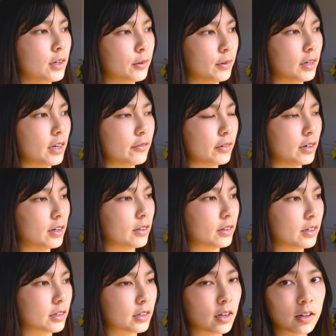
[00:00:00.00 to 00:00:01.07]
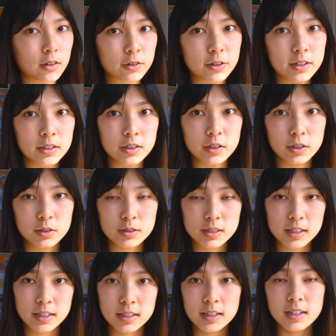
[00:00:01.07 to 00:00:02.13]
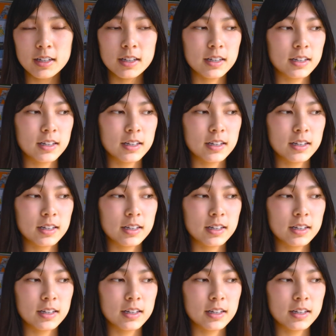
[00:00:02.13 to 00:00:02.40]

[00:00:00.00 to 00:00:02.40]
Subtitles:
whatever other colorant you're using